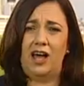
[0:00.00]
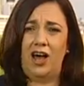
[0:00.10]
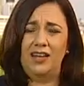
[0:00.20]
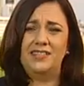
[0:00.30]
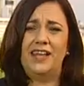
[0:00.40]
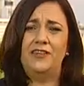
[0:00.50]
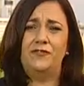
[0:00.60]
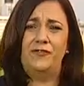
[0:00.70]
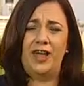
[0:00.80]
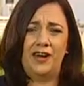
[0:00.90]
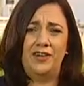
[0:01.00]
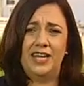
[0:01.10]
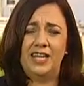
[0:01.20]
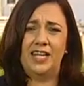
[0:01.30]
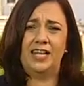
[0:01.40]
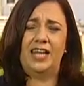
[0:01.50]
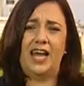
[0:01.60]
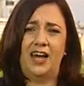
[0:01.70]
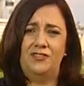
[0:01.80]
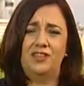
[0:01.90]
I said very clearly
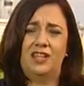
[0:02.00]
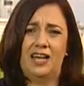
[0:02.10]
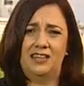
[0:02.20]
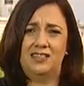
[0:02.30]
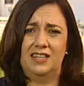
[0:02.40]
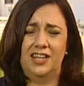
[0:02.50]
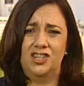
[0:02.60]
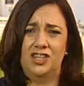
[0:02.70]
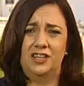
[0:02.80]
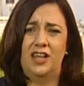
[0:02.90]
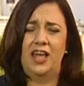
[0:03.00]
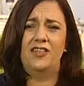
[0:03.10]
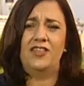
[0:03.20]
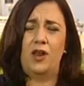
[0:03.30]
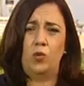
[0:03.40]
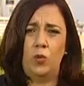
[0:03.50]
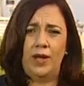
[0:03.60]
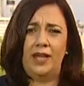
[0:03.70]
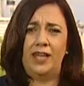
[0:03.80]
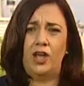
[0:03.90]
after the last election that
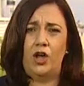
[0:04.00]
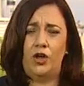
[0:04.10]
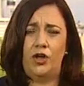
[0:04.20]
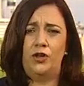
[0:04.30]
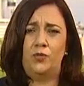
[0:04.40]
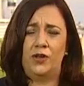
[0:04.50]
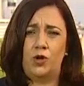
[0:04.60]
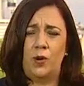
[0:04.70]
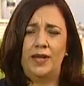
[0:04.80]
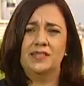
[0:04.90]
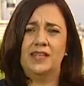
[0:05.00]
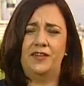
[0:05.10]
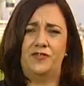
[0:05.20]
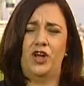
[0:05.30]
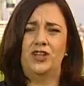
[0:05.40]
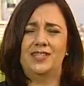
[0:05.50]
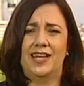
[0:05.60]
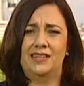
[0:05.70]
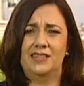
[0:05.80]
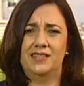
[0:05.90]
we heard what Queensland voters
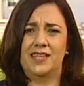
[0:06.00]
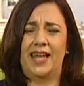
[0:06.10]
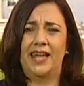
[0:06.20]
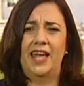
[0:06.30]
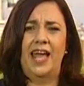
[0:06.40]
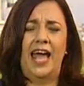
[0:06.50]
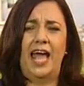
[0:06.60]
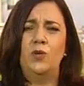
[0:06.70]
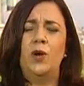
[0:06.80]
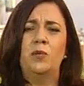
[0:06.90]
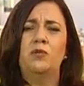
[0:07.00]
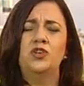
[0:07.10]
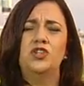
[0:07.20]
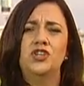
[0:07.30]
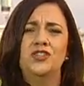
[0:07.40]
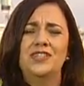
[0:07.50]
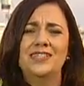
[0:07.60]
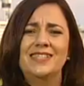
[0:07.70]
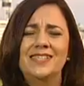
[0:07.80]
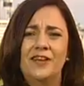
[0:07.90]
had to say. And we were reduced to
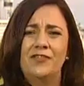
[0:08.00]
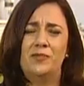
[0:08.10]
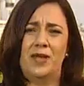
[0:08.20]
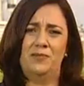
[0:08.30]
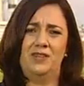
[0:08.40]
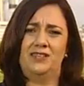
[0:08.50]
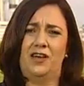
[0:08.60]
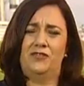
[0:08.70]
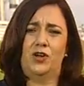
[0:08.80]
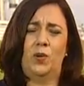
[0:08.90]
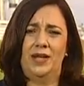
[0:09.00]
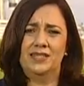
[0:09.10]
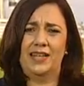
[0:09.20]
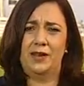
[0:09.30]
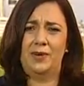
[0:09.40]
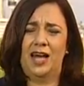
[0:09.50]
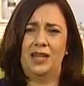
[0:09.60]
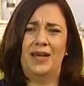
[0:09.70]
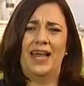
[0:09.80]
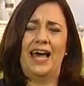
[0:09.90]
7 members of the Queensland
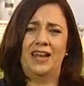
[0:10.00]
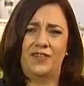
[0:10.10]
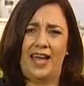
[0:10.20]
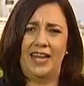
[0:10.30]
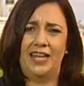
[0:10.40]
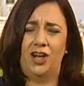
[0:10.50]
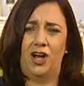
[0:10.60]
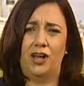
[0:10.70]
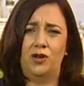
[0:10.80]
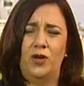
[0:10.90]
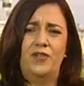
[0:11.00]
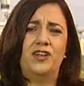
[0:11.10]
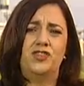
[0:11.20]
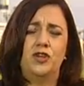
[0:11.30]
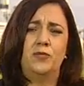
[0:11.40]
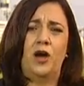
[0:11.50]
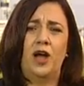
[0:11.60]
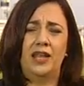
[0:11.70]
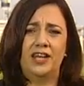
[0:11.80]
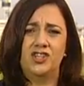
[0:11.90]
Parliament out of 89. We've had 2
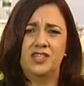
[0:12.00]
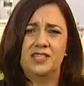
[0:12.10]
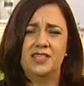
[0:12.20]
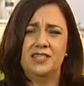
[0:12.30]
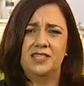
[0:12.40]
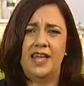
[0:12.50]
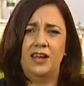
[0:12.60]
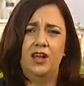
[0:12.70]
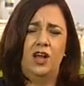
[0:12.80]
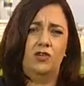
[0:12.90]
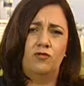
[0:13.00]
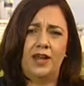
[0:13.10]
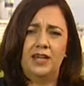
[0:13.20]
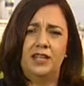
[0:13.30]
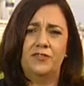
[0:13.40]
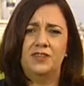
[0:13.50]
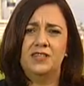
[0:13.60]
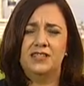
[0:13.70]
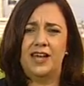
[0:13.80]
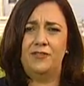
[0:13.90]
by-elections since then, Redcliffe and
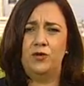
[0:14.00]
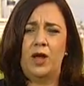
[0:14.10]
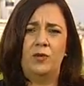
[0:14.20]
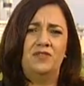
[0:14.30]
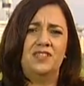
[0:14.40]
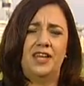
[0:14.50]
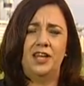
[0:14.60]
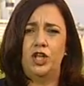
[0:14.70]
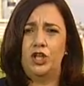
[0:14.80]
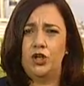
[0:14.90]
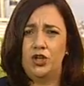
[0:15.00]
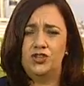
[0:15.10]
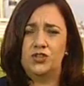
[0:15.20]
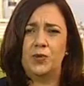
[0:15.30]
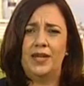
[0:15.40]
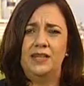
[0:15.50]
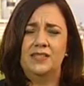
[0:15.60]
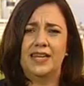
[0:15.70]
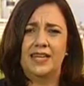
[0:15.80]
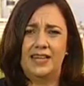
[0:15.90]
Stafford, where we've seen huge swings
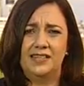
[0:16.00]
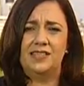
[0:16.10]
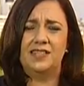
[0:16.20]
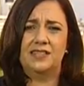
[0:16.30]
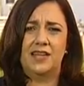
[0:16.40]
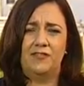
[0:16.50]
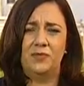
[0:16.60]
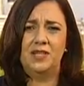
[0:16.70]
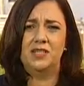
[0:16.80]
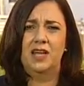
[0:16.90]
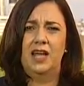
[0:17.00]
against this government.